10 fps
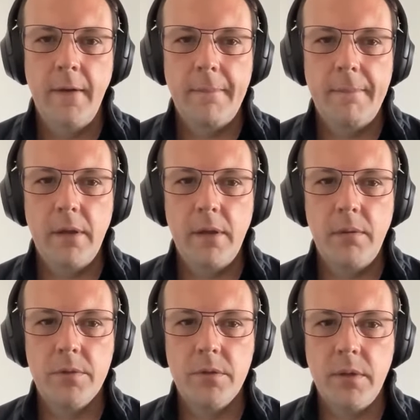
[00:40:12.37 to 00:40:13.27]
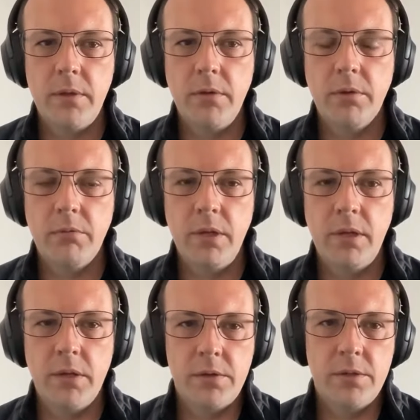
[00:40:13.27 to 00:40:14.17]
so that you can really
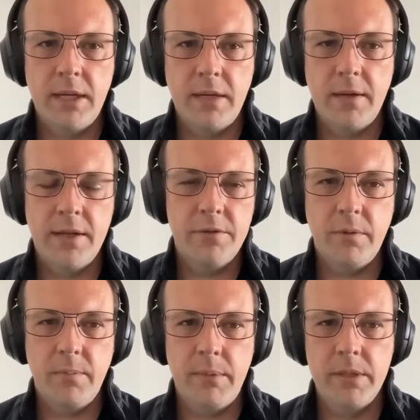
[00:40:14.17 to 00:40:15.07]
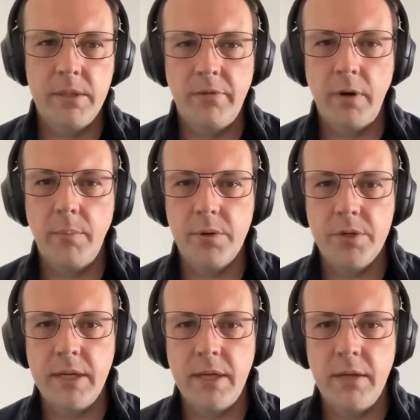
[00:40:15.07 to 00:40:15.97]
understand. And that's where maybe some of our
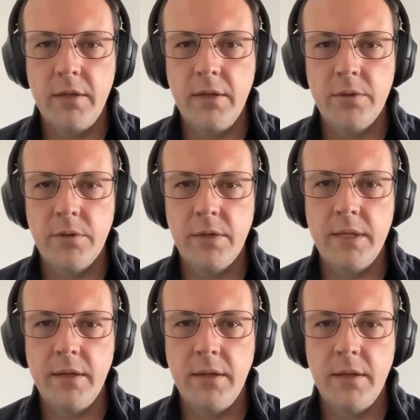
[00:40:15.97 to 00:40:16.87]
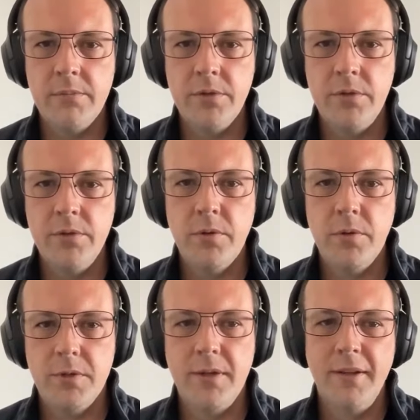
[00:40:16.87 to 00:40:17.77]
personality and storytelling comes through. So
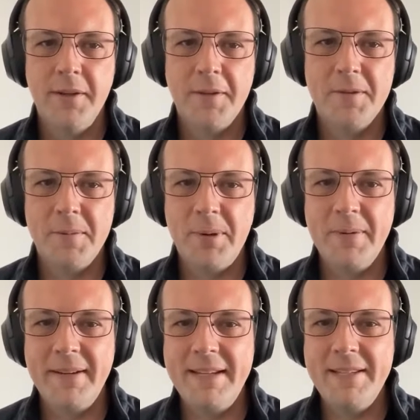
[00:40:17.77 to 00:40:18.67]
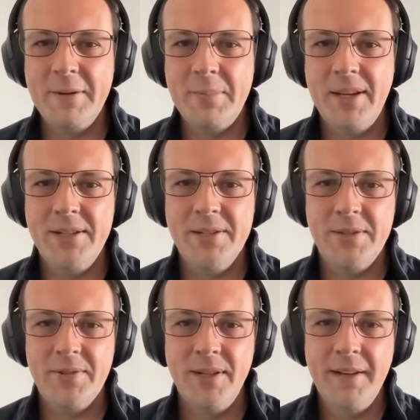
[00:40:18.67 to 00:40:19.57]
those are probably easier pages to
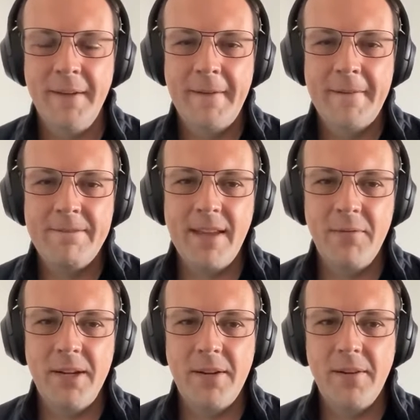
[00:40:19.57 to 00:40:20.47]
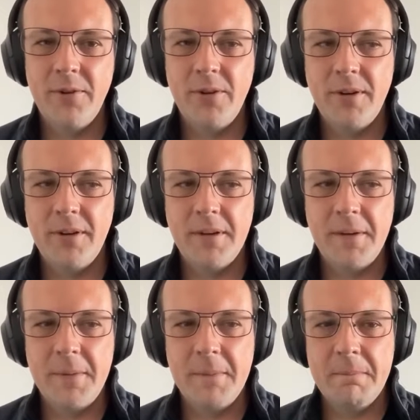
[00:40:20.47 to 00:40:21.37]
read. Then we offer
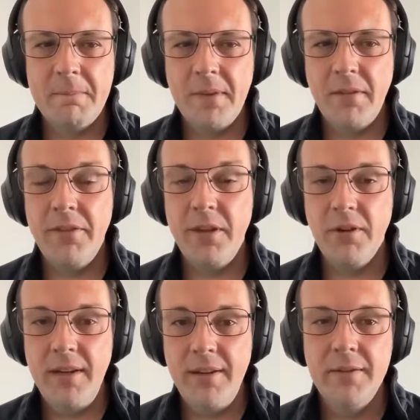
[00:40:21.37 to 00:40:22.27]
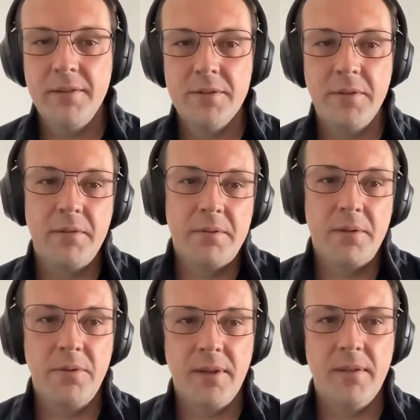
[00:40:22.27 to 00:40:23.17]
the theory, so you can